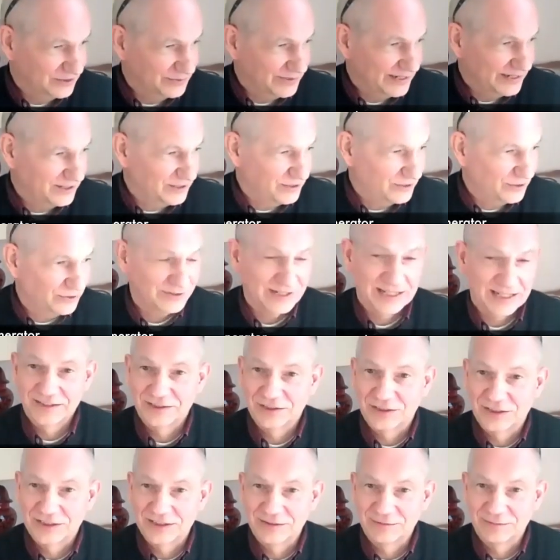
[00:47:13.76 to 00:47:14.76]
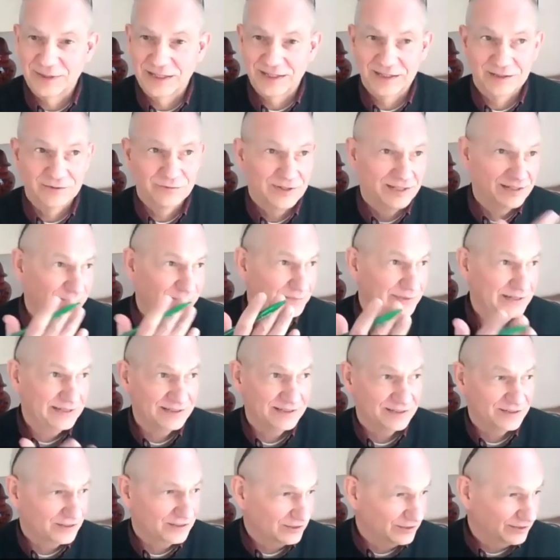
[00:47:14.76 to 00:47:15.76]
create your own energy by
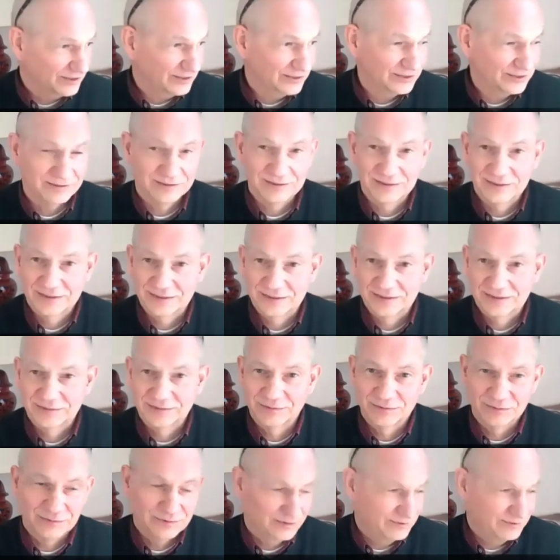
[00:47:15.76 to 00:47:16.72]
windmills or